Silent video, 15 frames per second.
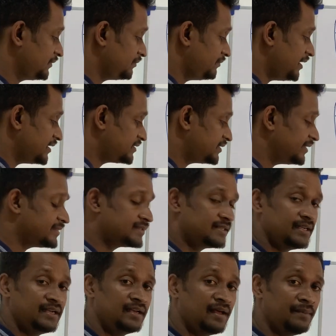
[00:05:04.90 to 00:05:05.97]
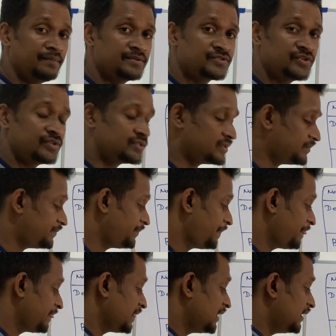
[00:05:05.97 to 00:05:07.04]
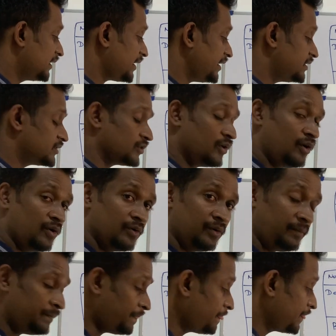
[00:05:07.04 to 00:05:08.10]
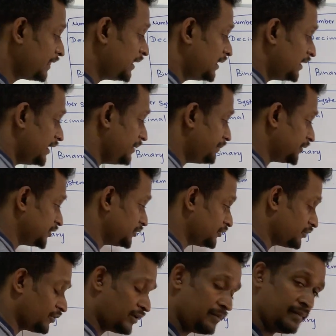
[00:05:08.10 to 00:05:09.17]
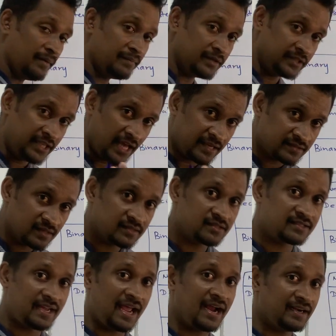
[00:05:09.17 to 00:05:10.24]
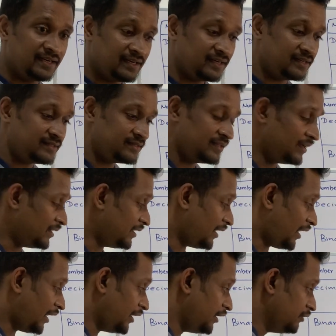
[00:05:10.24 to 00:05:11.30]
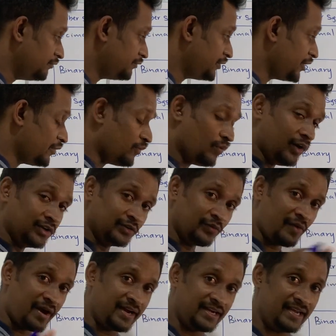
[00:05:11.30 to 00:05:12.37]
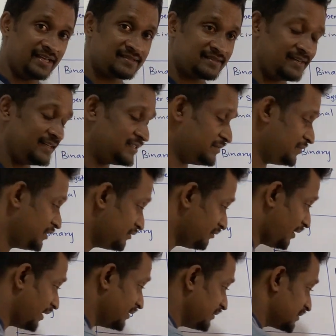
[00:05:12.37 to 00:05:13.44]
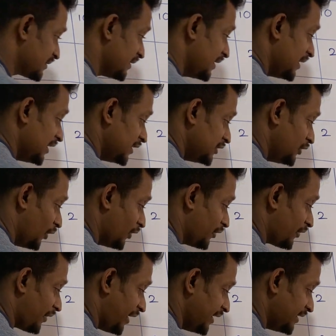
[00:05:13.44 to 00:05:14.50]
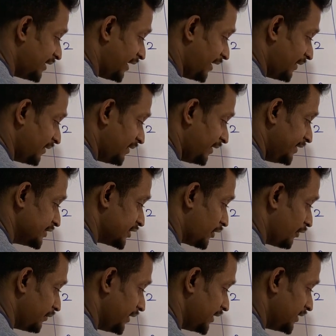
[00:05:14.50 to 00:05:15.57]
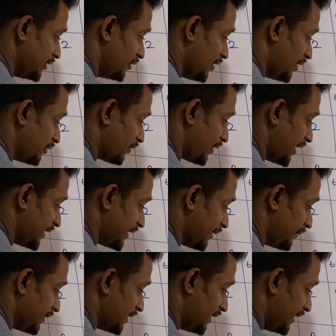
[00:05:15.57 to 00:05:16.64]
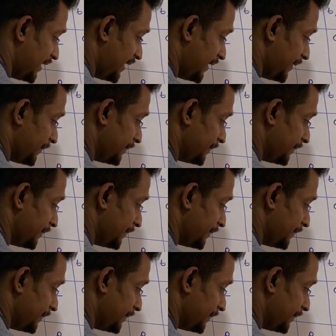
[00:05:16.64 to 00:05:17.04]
base 16 number system, right? So important to remember, there's a standard. If you want to write hexadecimal ones, don't write 10. Instead of it, you have to write capital A.